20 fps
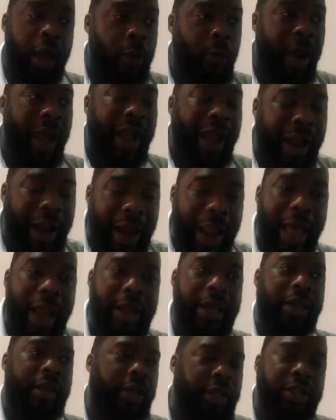when
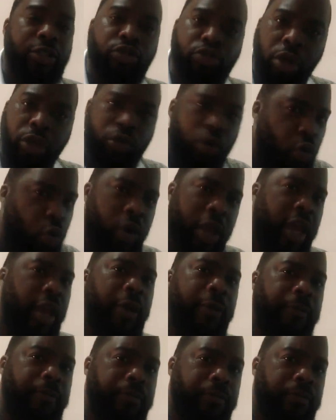clearly it is not okay.